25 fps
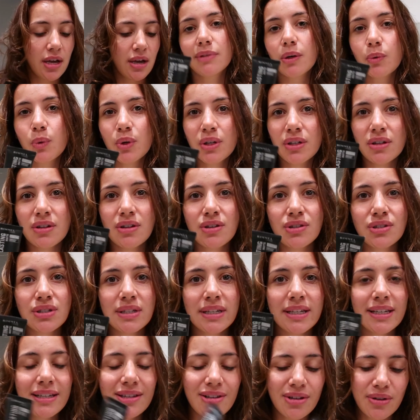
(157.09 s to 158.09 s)
I wouldn't
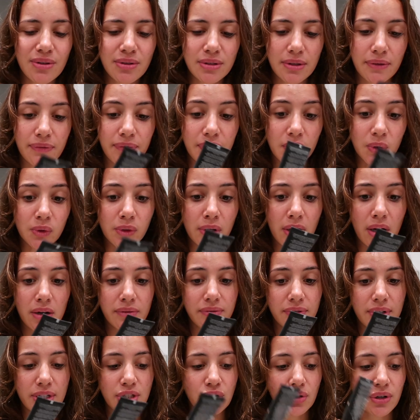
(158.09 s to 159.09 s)
usually use a full
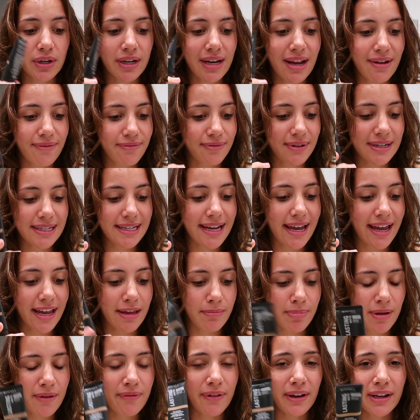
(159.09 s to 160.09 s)
coverage on an
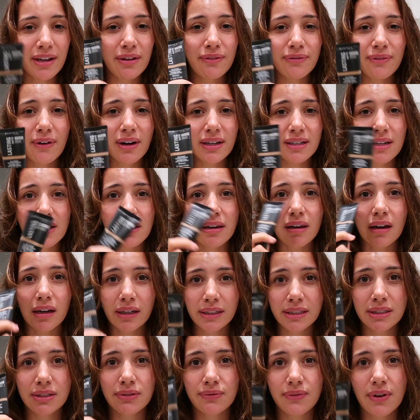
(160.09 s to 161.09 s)
everyday, but if I could find a
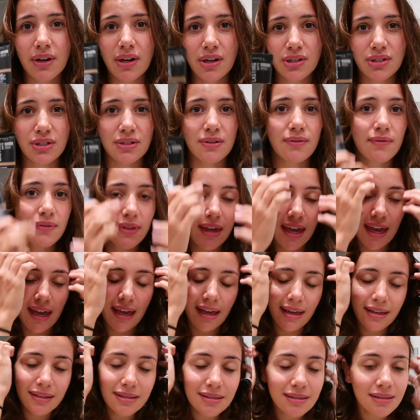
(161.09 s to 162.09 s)
light version of
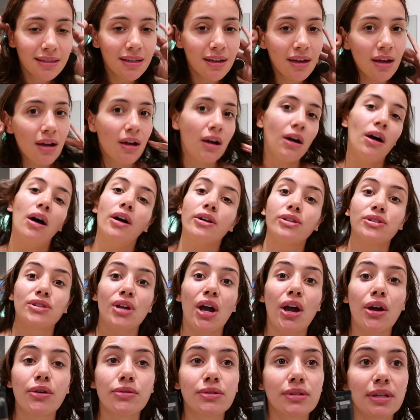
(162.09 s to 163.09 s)
this, I
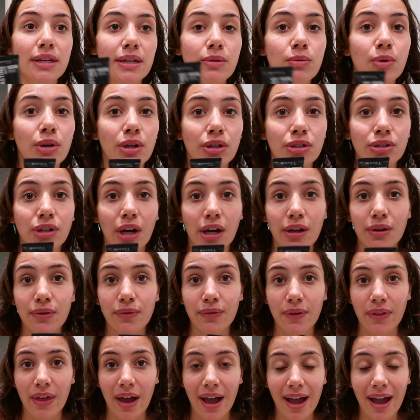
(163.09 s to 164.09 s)
totally would go for